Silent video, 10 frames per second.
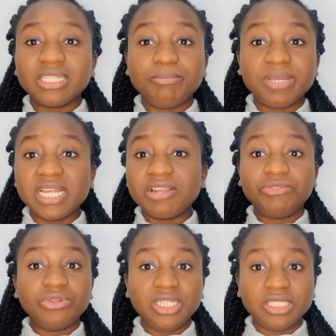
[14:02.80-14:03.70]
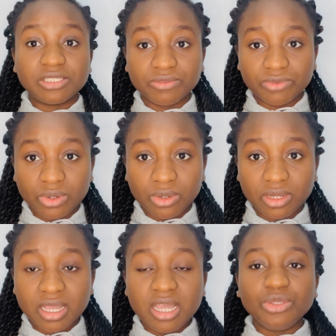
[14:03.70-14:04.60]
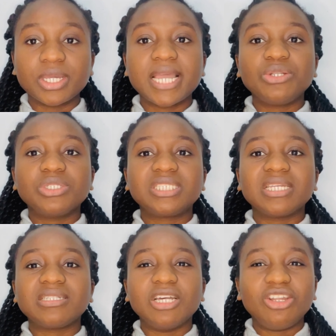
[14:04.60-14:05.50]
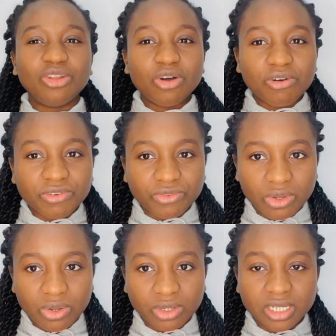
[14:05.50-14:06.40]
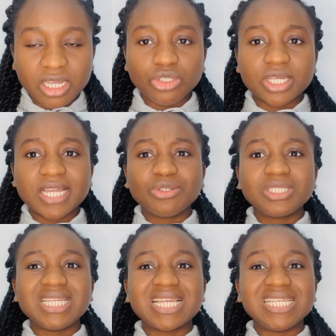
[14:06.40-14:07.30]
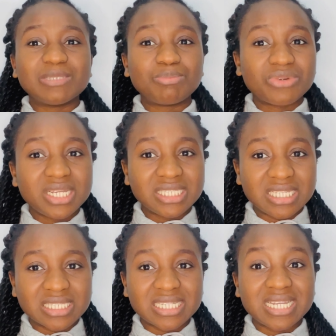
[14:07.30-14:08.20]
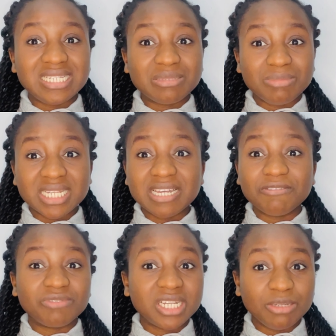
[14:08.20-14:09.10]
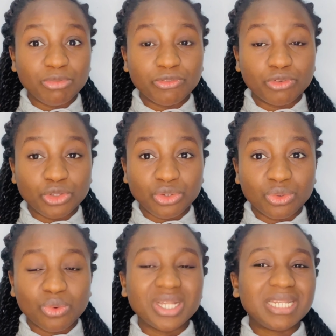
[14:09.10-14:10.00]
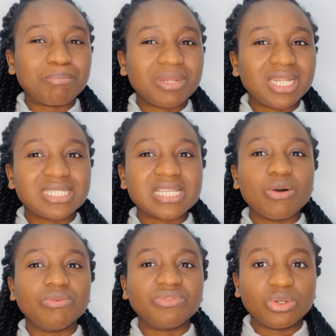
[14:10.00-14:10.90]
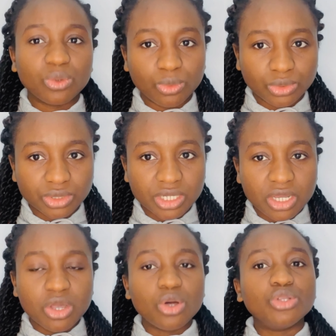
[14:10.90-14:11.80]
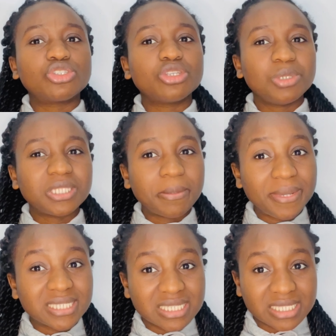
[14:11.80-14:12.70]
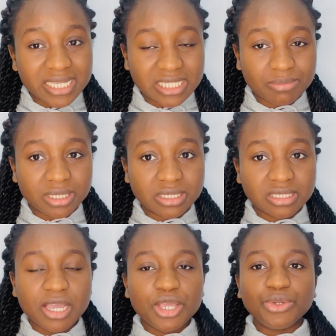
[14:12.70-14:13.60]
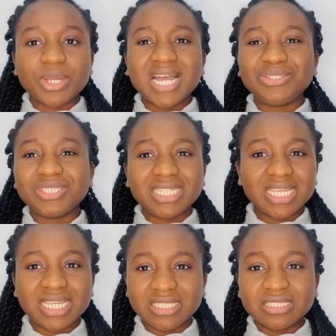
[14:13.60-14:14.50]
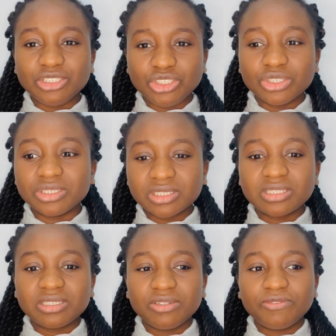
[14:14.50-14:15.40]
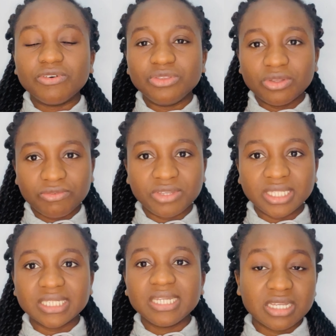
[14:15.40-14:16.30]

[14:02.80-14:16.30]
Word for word: the benevolence of God. You cannot take the love of God. You cannot take his presence that is made available for you on a platter of gold on some other person's expense. You cannot take it just for nothing.